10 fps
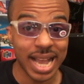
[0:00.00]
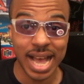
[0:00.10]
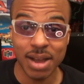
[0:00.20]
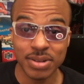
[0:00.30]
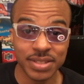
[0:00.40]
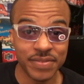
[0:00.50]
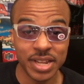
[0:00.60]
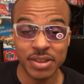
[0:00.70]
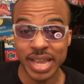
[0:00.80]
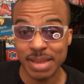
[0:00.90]
hours of
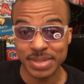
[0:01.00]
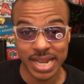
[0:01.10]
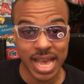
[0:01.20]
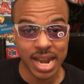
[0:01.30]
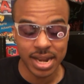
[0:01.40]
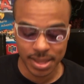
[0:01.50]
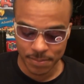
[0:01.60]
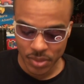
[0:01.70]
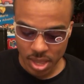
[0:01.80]
video games and editing.